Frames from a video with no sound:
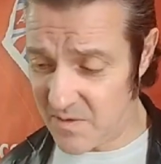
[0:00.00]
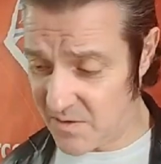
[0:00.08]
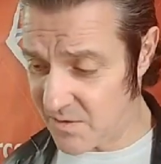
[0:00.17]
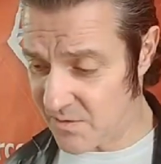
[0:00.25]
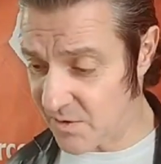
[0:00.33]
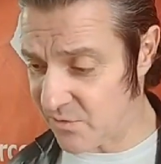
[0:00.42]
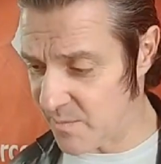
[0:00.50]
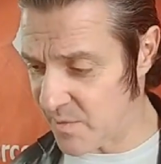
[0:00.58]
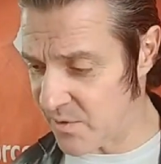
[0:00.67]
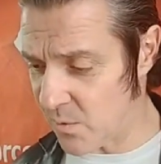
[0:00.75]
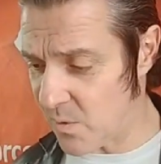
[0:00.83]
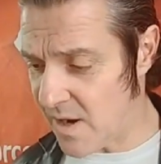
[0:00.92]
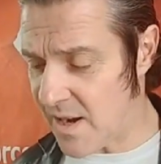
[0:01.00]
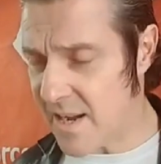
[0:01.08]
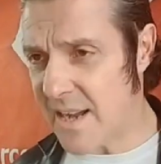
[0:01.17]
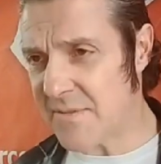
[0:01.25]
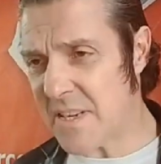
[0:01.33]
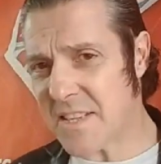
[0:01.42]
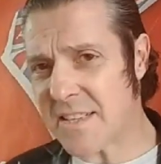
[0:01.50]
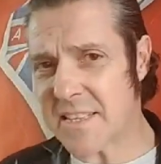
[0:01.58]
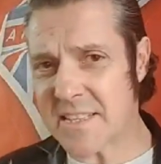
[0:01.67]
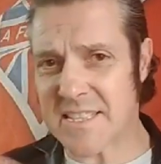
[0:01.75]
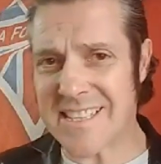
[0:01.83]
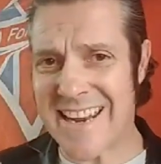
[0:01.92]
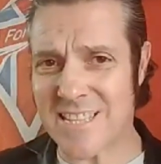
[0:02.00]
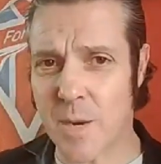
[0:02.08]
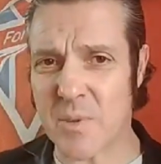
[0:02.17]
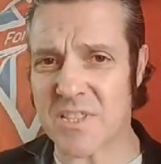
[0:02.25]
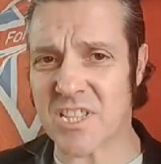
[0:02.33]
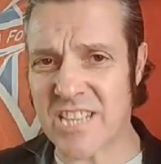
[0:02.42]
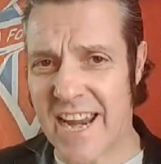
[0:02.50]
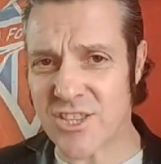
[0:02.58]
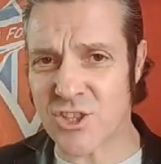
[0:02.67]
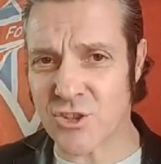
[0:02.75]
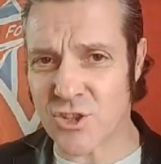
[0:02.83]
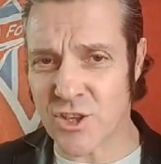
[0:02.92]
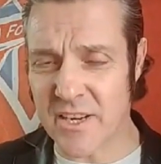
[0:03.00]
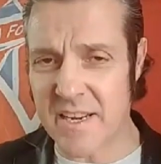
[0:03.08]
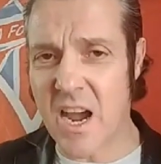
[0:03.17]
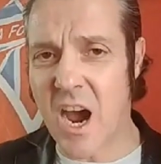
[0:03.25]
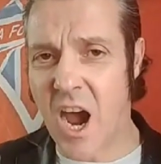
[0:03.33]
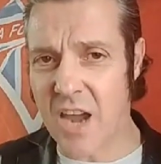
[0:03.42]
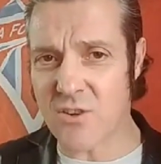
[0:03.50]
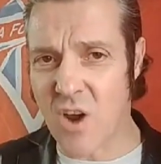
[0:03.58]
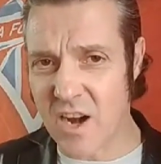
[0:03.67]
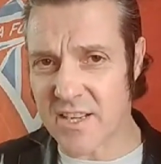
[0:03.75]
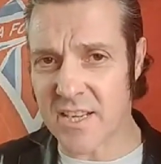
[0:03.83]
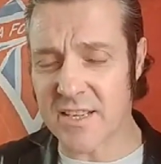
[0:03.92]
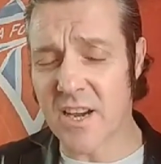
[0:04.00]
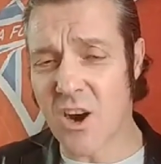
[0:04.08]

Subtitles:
criminal. They said that set up a statutory hierarchy